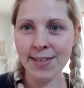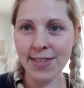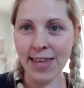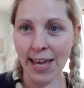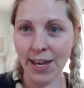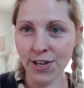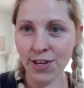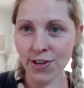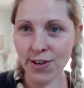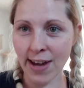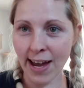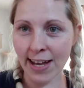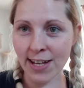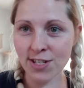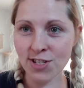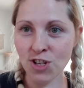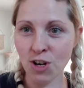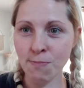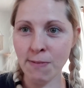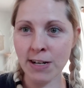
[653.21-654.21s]
Thank you
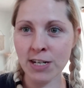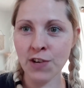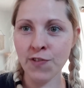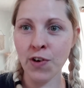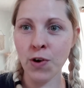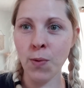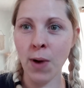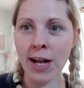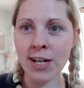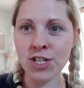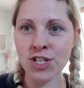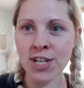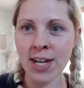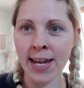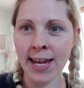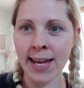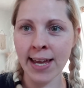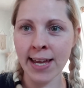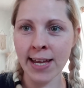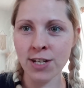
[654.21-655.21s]
guys so much for
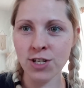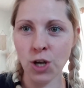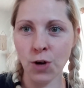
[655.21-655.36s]
watching.